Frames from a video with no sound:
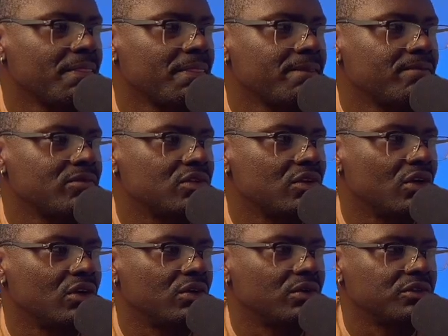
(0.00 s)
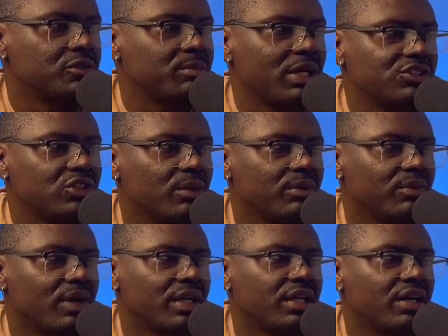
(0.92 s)
So spots open
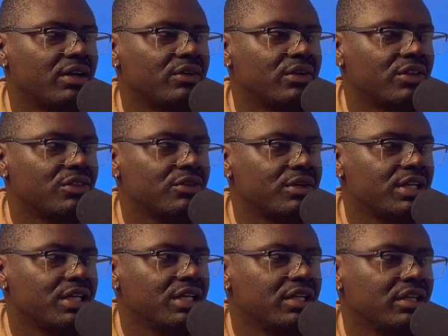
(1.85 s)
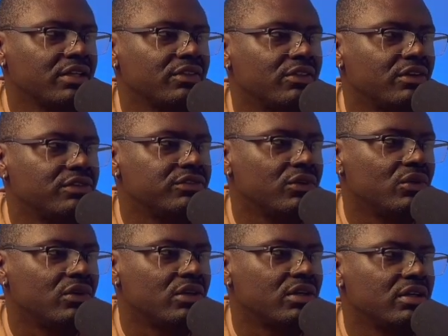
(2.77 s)
right now are the 3, the
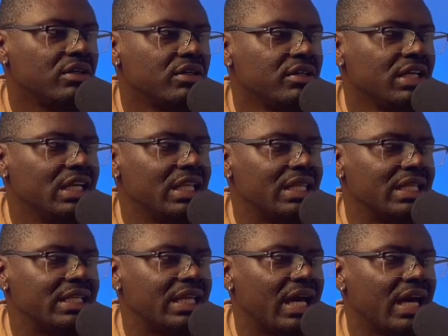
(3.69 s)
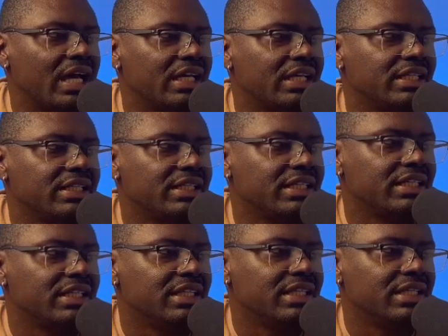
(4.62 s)
4, the 9,
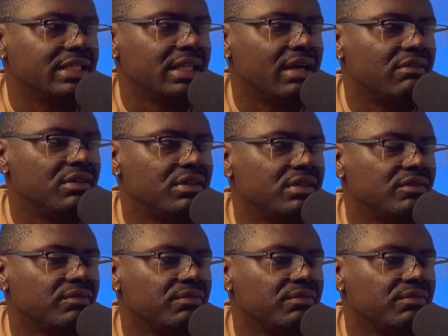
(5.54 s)
and the 11.